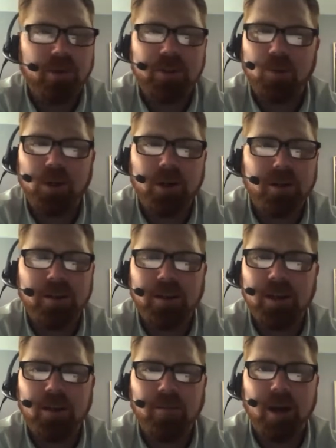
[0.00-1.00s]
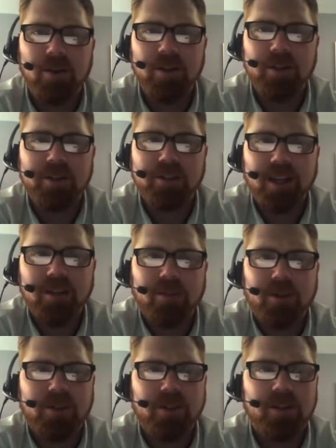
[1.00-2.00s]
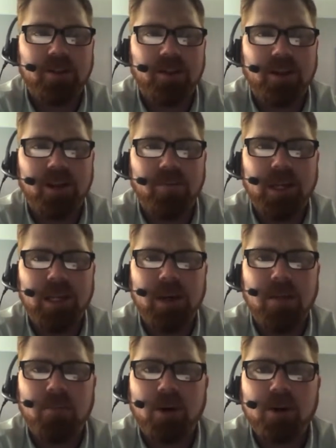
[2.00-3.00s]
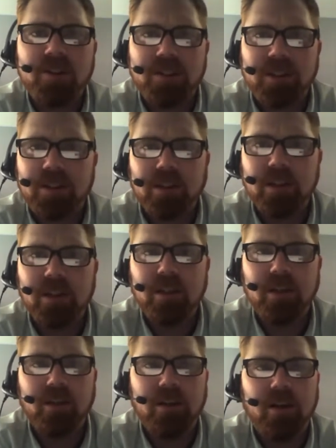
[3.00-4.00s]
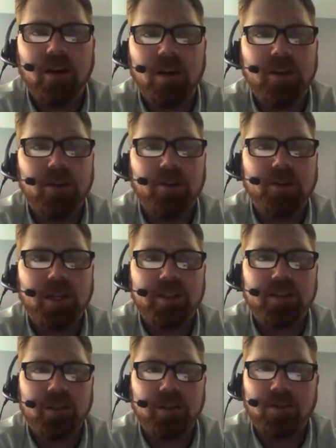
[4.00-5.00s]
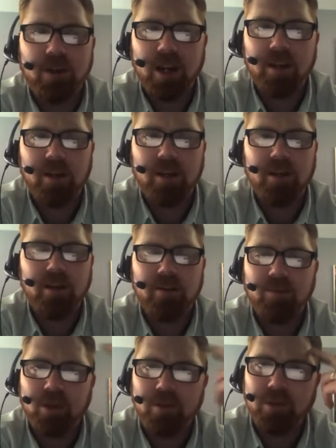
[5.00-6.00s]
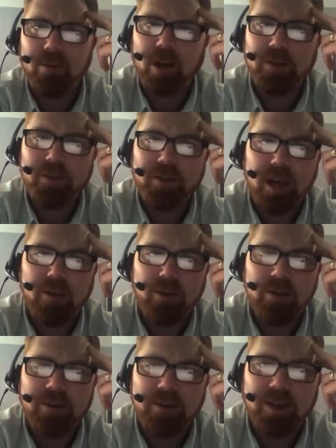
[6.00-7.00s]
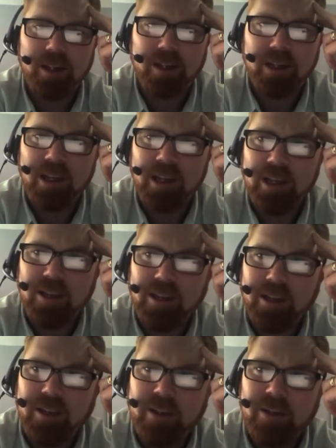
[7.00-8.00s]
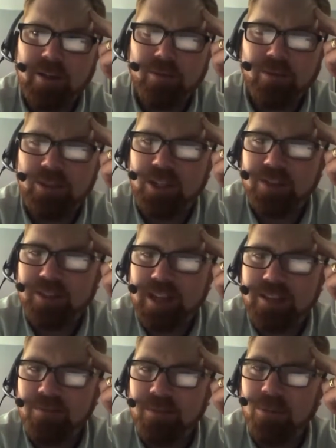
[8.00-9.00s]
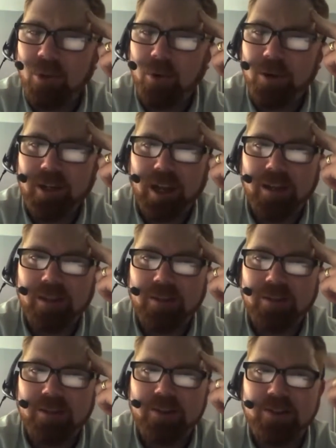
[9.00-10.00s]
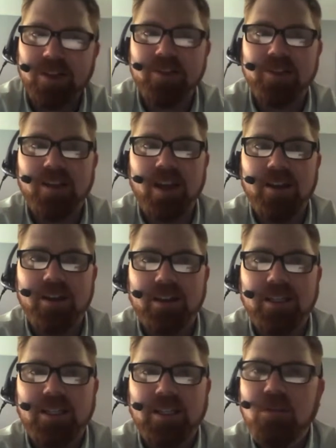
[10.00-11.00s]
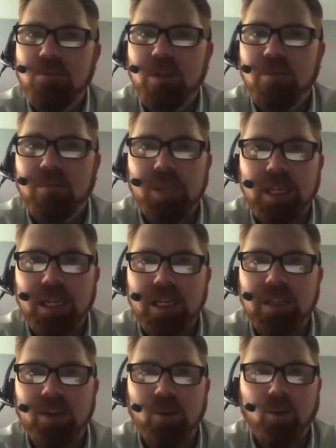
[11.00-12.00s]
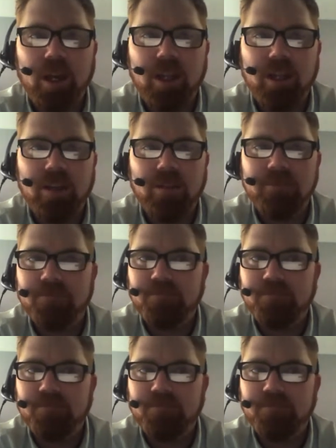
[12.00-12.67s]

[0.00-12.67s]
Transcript: it's weird to think about the second person of the Trinity being a person uh, in the Old Testament, right? And one of you brought this out. It's like Jesus hasn't been born yet. The Son's not a human being the way that